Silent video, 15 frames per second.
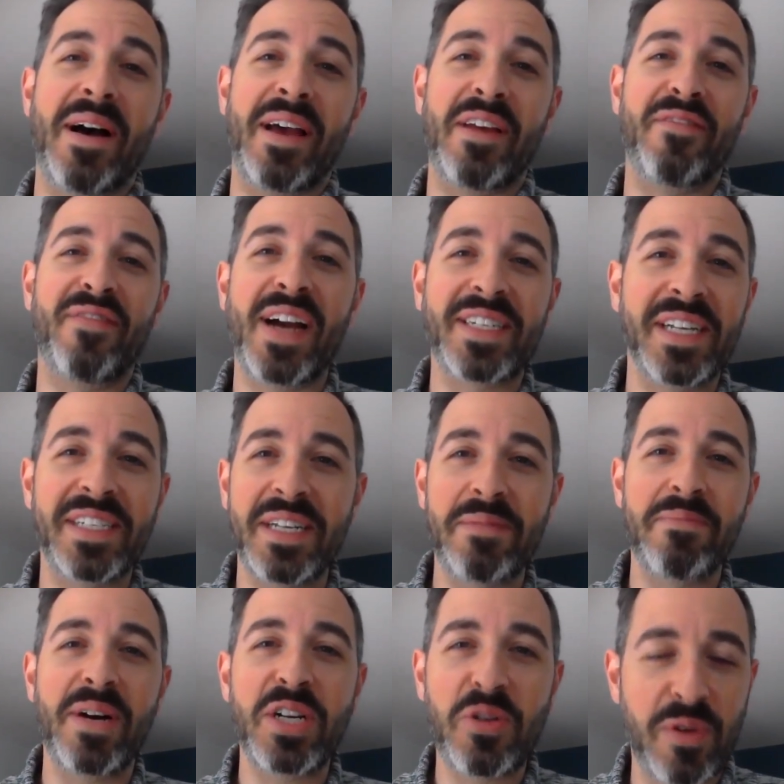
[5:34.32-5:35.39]
In fact, it
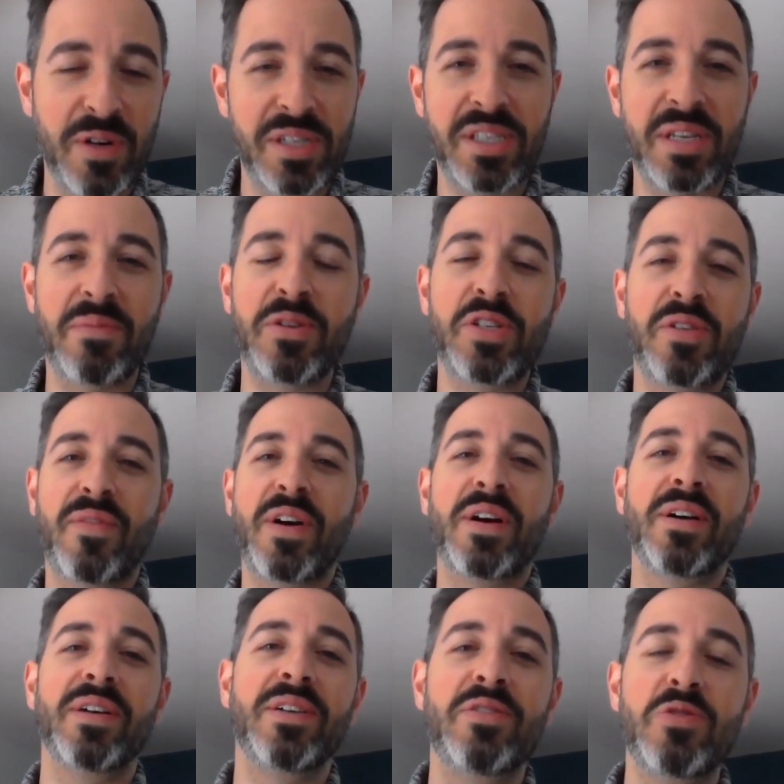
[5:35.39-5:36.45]
did much worse than most of
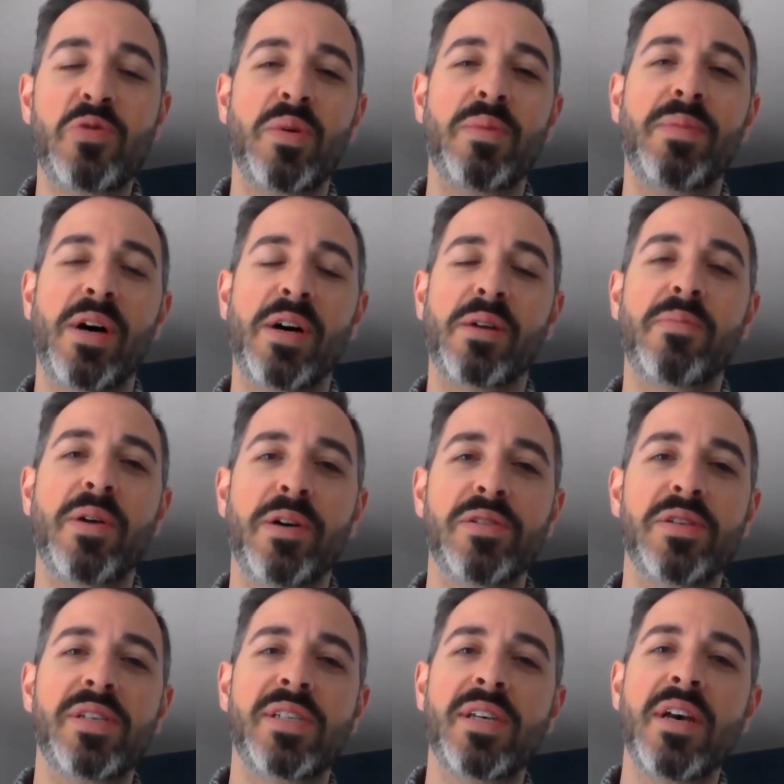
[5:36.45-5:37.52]
our usual blog
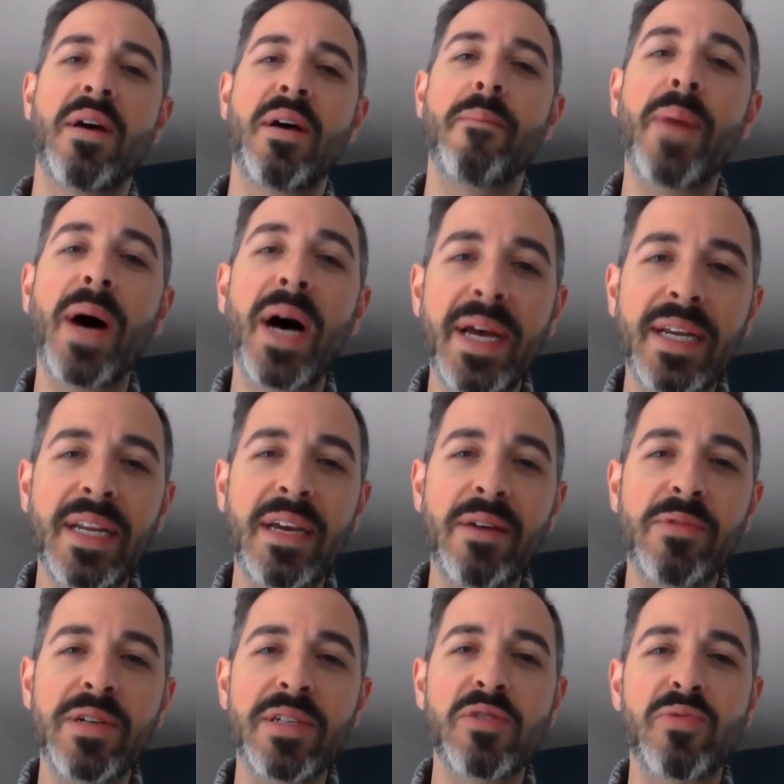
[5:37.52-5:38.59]
posts, but
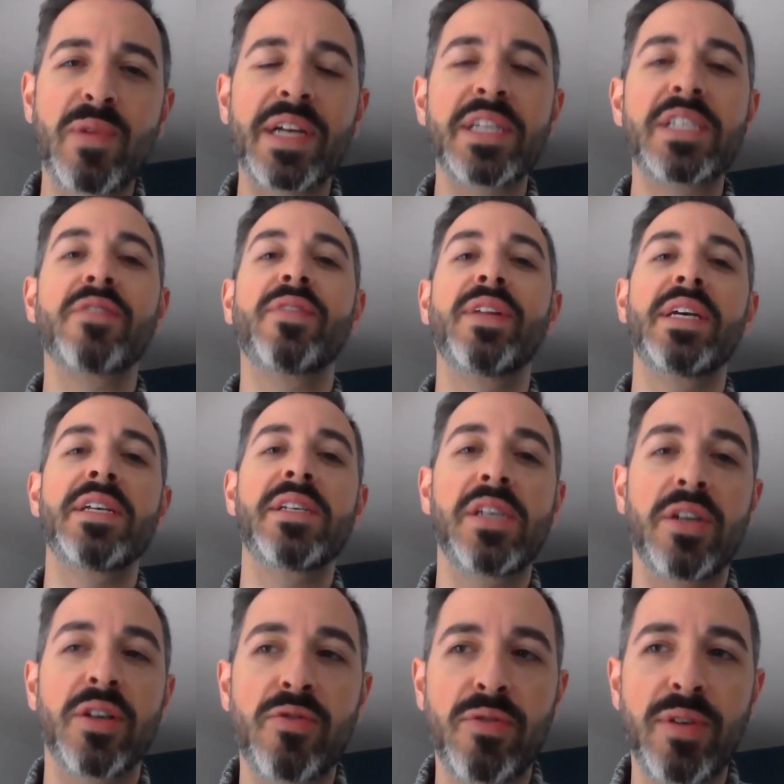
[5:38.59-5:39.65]
it was relatively
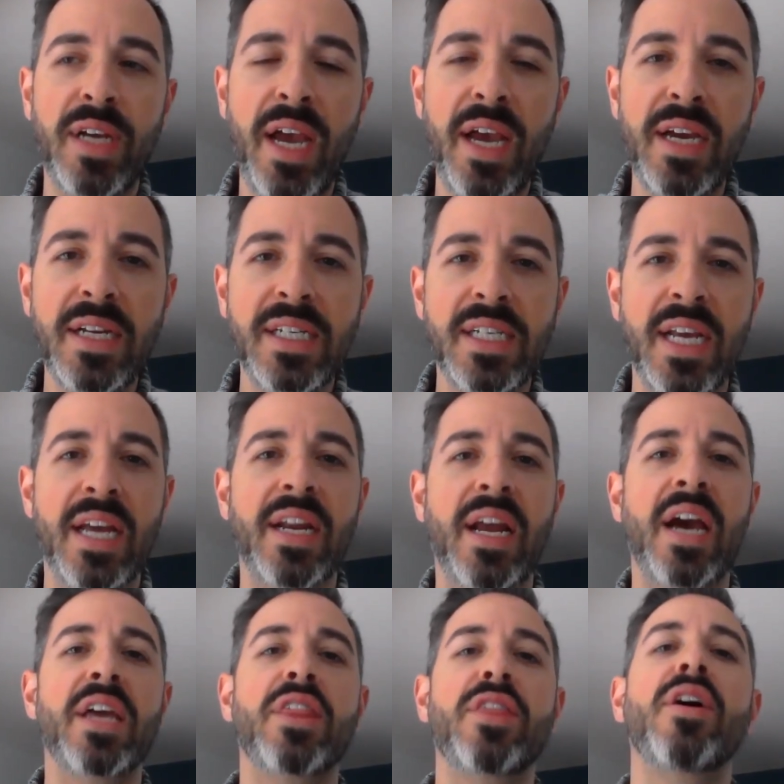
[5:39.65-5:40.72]
easy to create, and
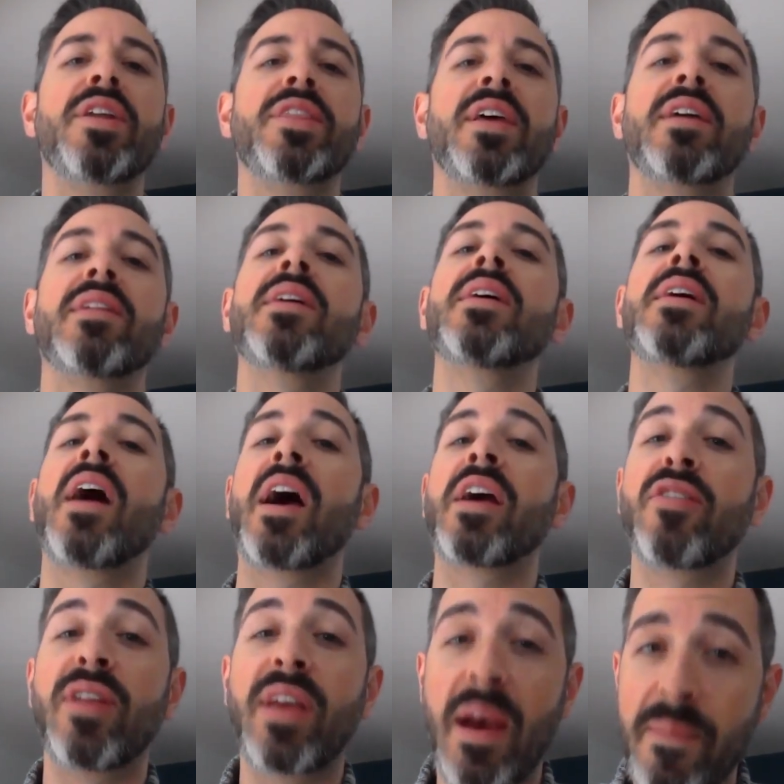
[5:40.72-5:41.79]
I thought that
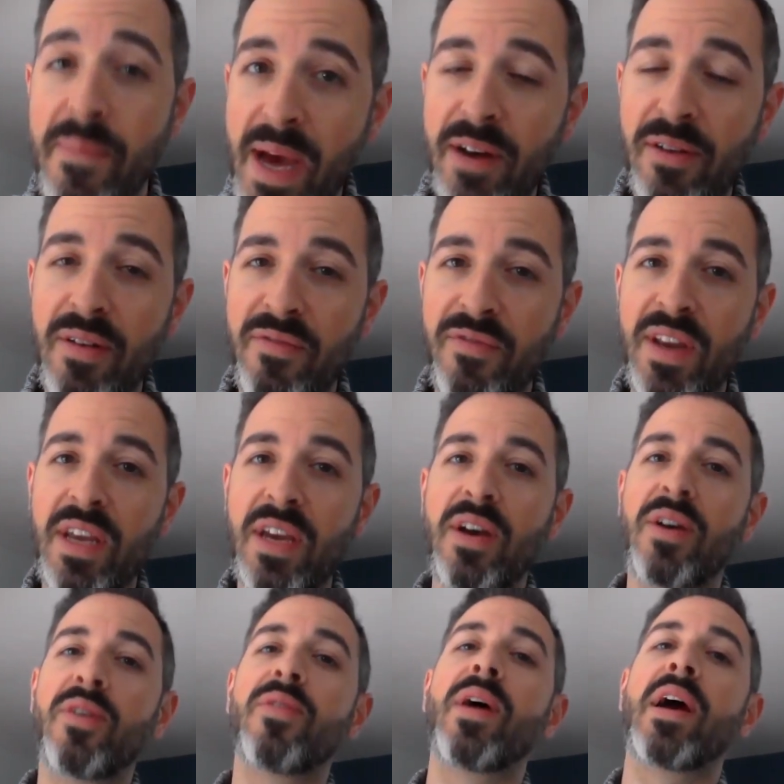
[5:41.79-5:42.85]
I could get better at
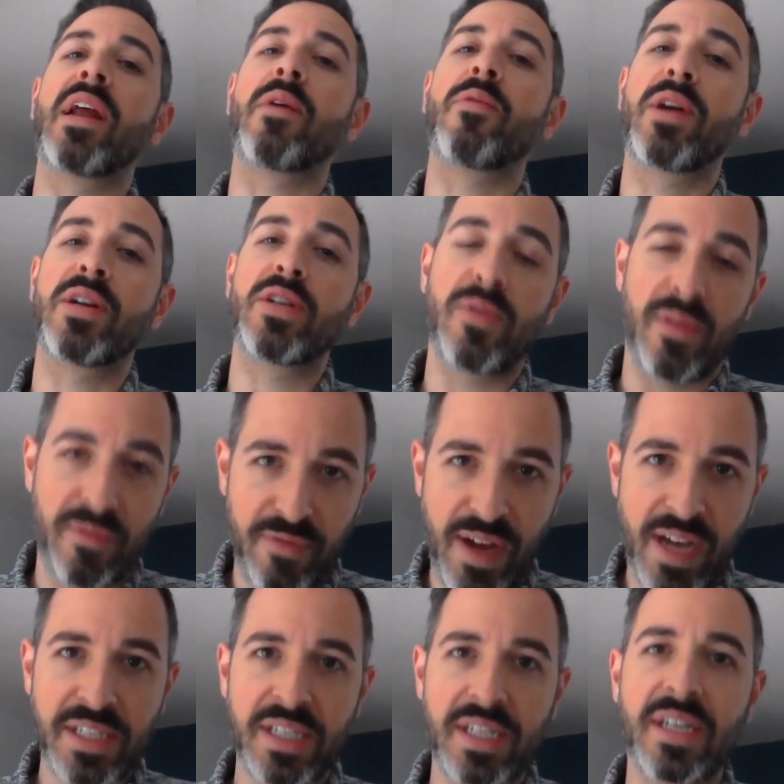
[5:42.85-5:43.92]
video, and I wanted to
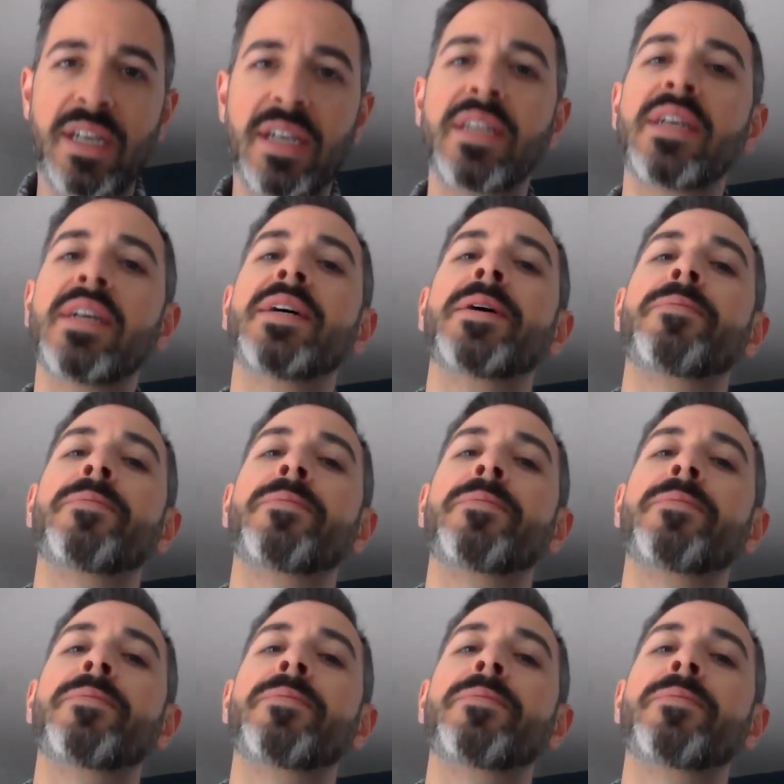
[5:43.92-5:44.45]
invest in it.